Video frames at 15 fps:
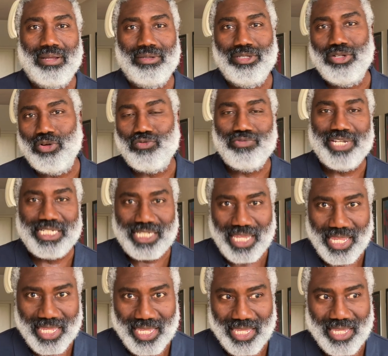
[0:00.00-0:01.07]
you know,
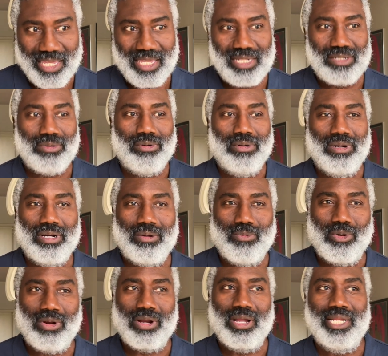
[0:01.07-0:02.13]
retaking it or
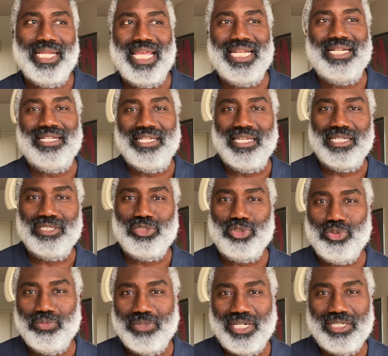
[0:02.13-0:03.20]
work on editing it
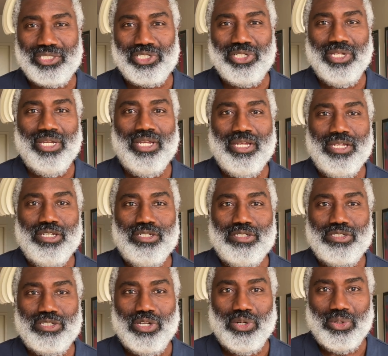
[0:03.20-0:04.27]
too much.
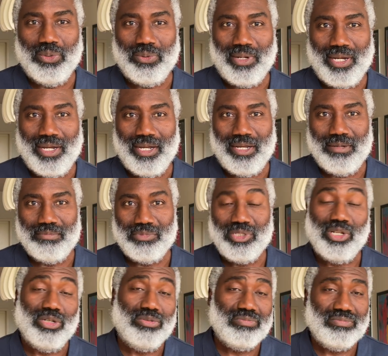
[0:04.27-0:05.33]
So,
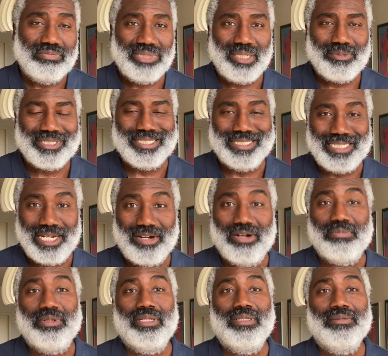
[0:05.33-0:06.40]
you know, but it wasn't
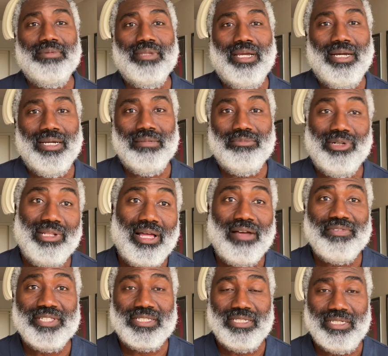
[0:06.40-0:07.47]
terrible. Well,
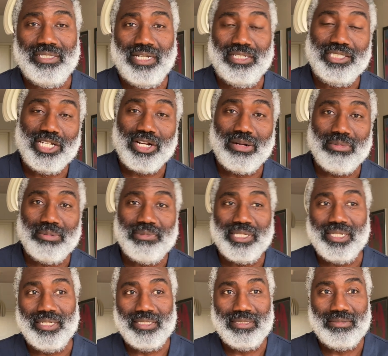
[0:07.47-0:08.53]
obviously not terrible,
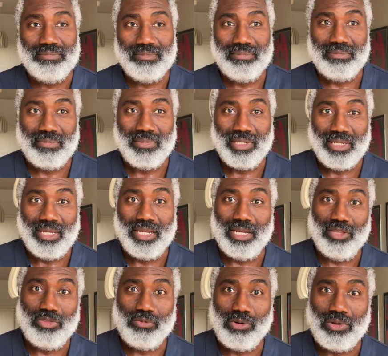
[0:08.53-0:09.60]
because I
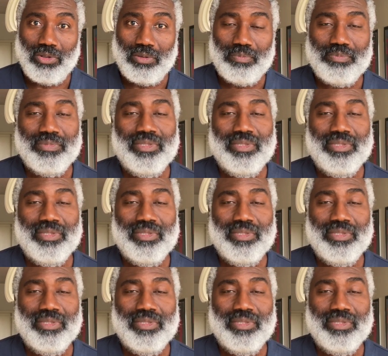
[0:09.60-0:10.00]
got the role.